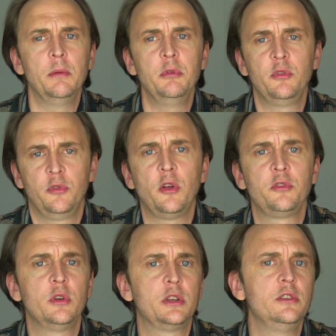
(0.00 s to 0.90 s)
this is
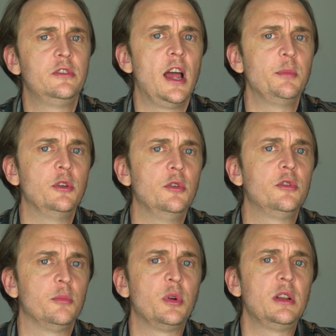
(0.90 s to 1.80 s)
also a good time to do
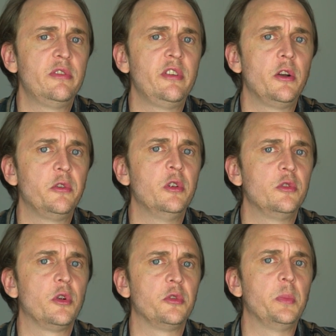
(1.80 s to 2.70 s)
some pretty fierce
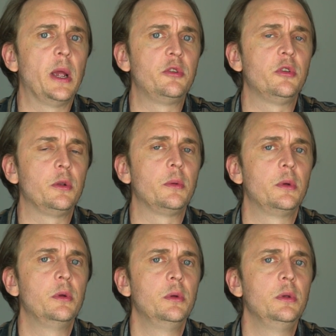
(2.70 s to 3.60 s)
introspection.
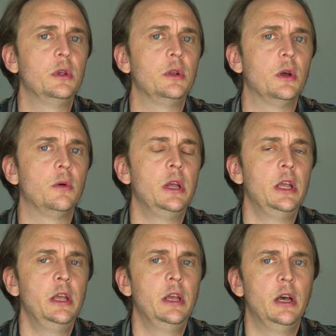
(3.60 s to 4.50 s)

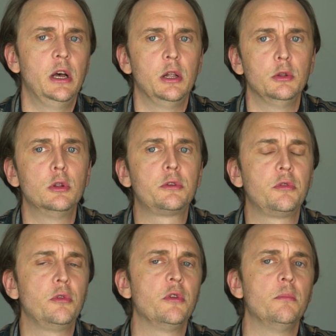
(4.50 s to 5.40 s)
Look
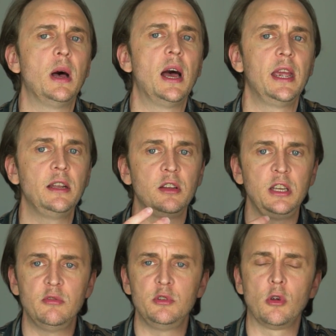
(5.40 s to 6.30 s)
through the mind and
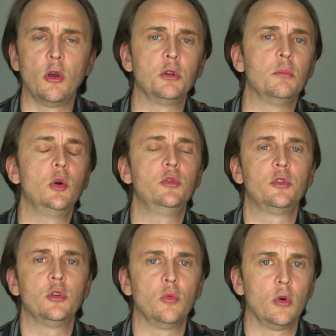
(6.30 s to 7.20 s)
even your own
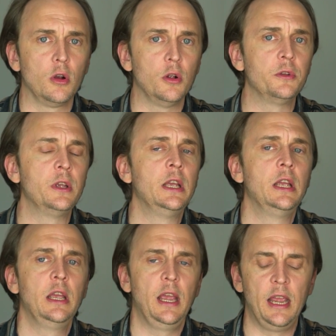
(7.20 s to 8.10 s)
emotional world
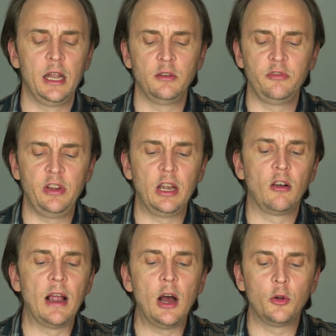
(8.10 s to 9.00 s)
and
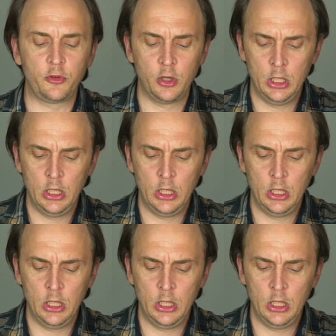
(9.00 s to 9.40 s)
figure out